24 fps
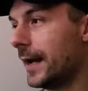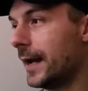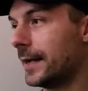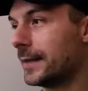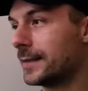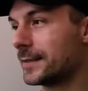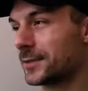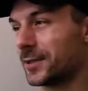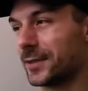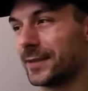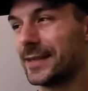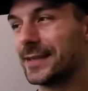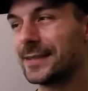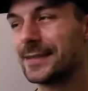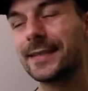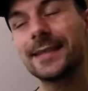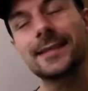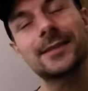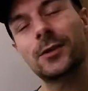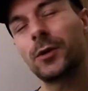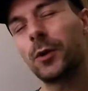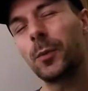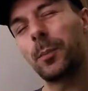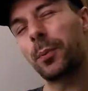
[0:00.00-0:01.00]
It's got these
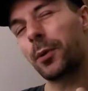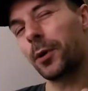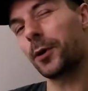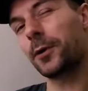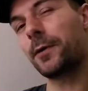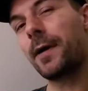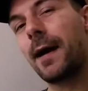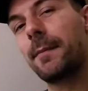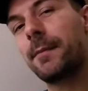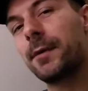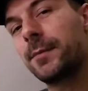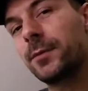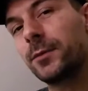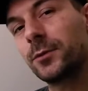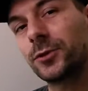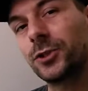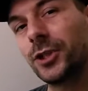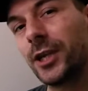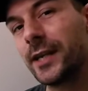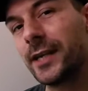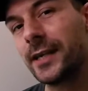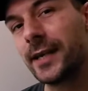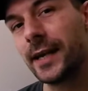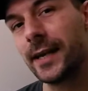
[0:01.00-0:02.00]
things called programmable
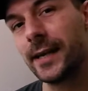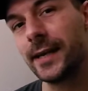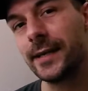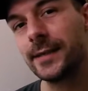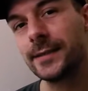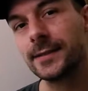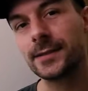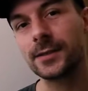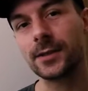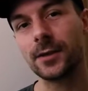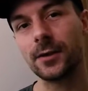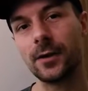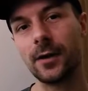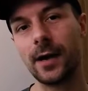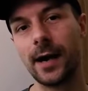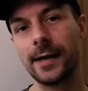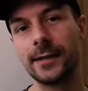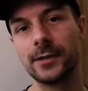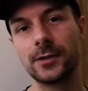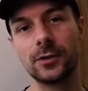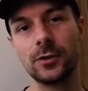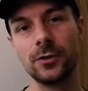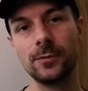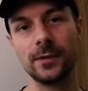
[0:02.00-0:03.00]
G keys, so I
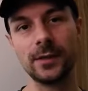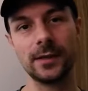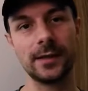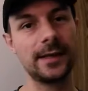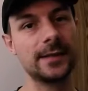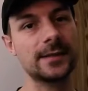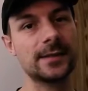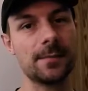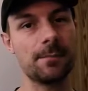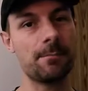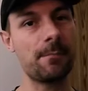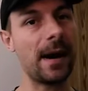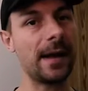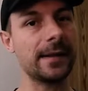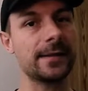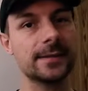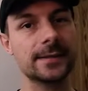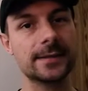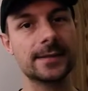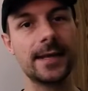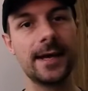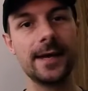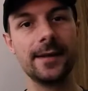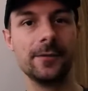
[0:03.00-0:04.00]
assume that there's some
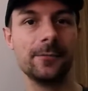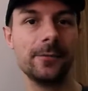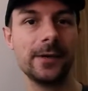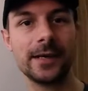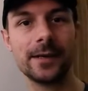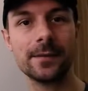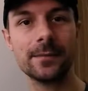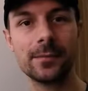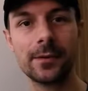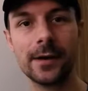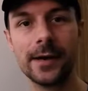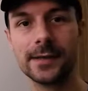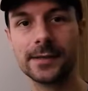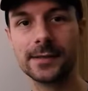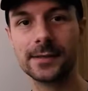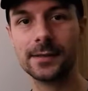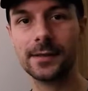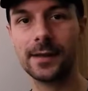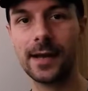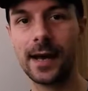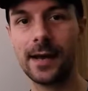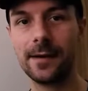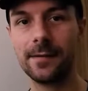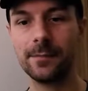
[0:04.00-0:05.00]
buttons there that we can press
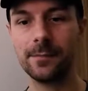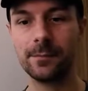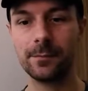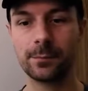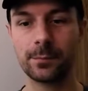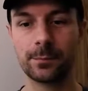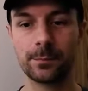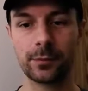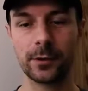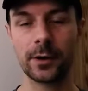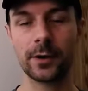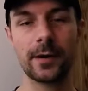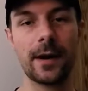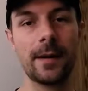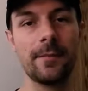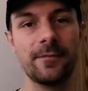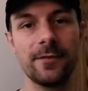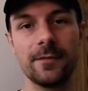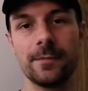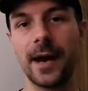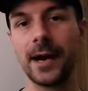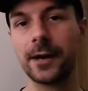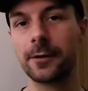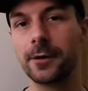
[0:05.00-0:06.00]
and program
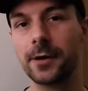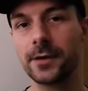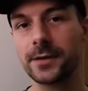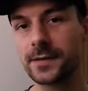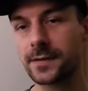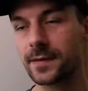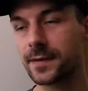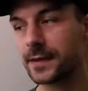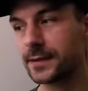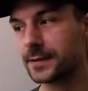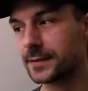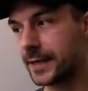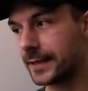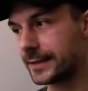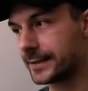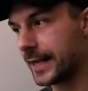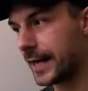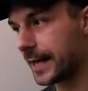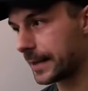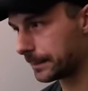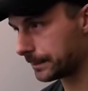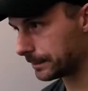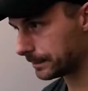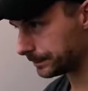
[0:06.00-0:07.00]
for macros and things like
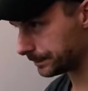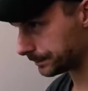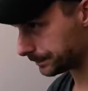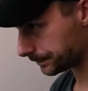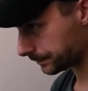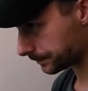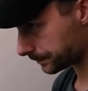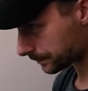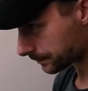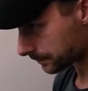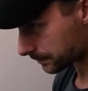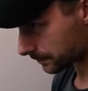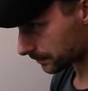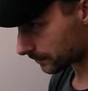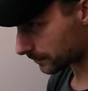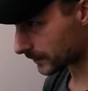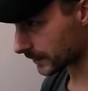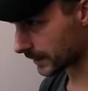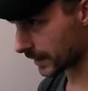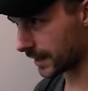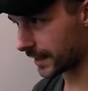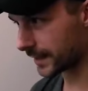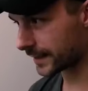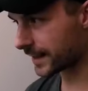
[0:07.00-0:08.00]

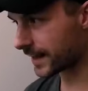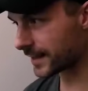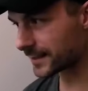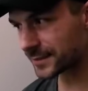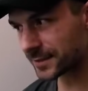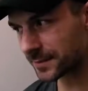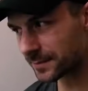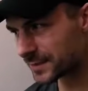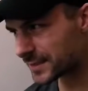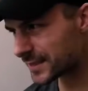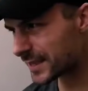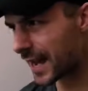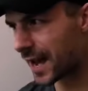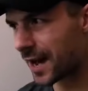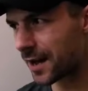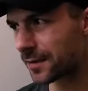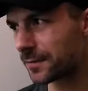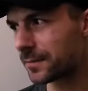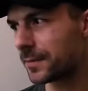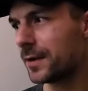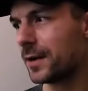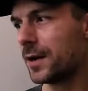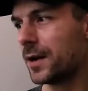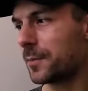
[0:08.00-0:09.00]
that. Custom
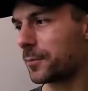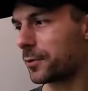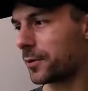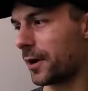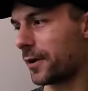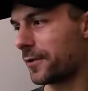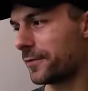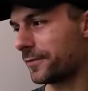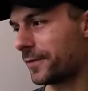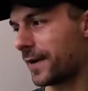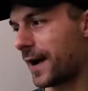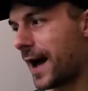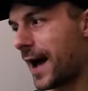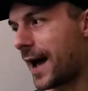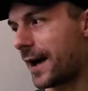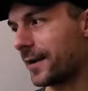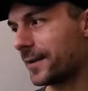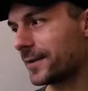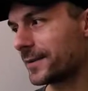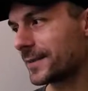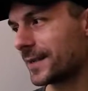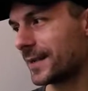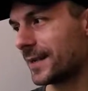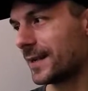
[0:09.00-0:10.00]
sound
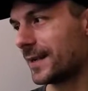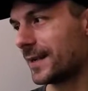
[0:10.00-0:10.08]
profiles,